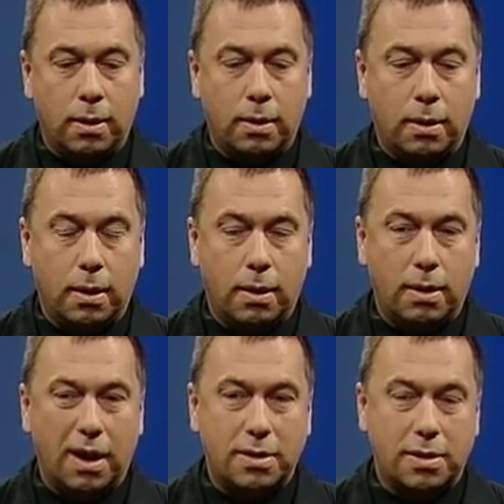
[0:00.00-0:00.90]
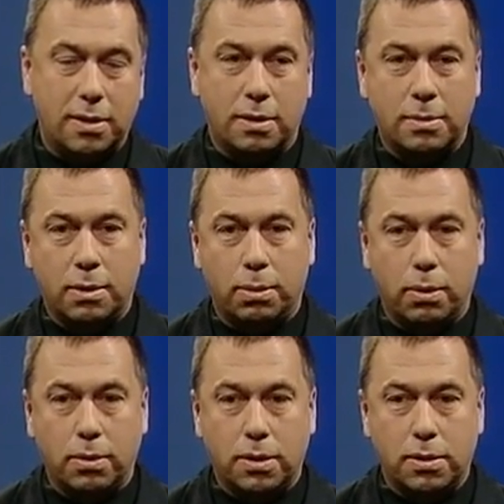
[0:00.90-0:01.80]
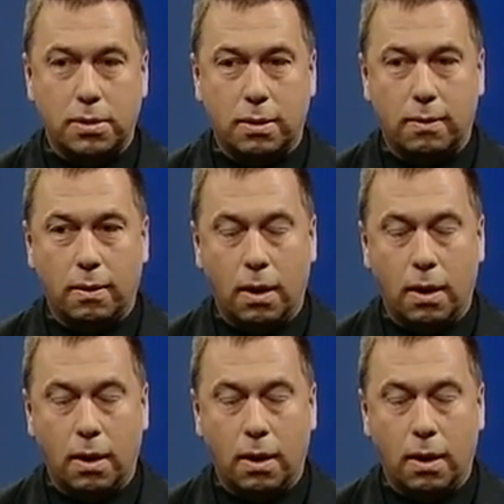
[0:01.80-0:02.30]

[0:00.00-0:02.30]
and that systems approach is sort of